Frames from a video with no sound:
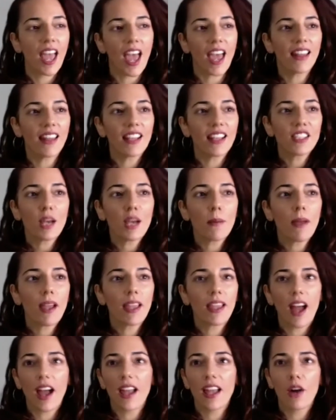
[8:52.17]
and that's how my
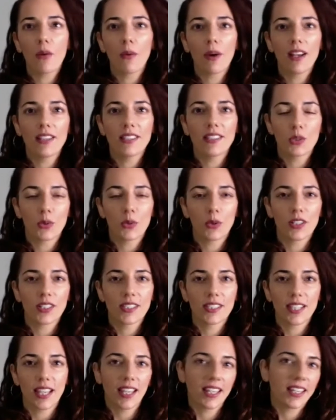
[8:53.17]
yaya was
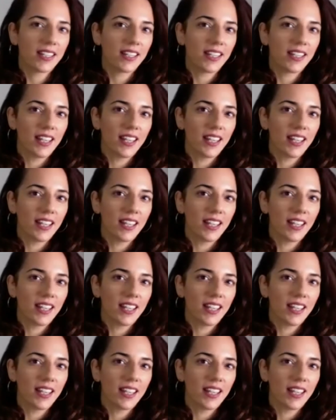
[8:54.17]
towards like